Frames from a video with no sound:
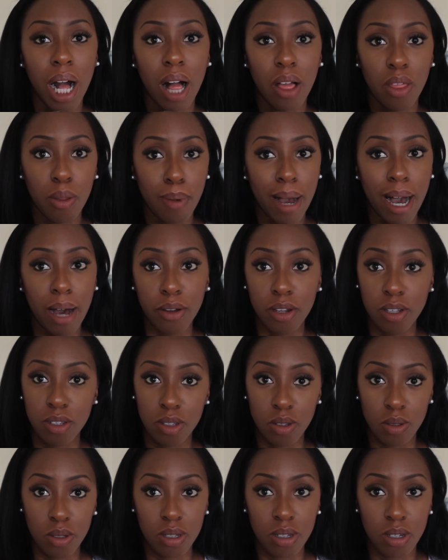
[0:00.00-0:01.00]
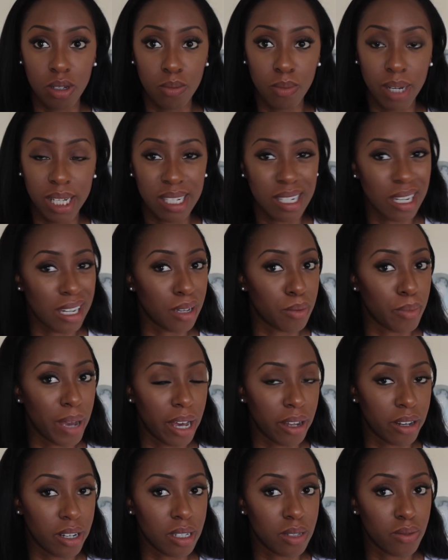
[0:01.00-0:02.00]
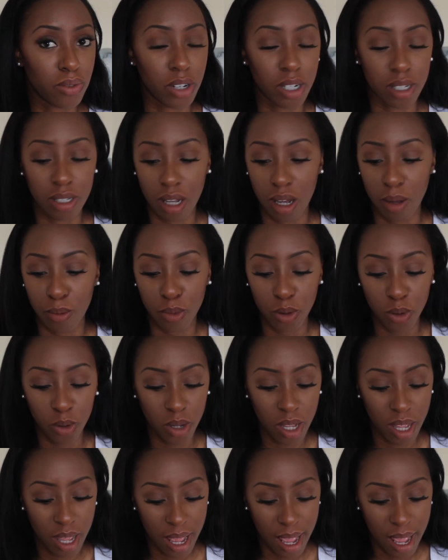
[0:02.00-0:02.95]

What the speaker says: other powders used to, my sleek powders, for example.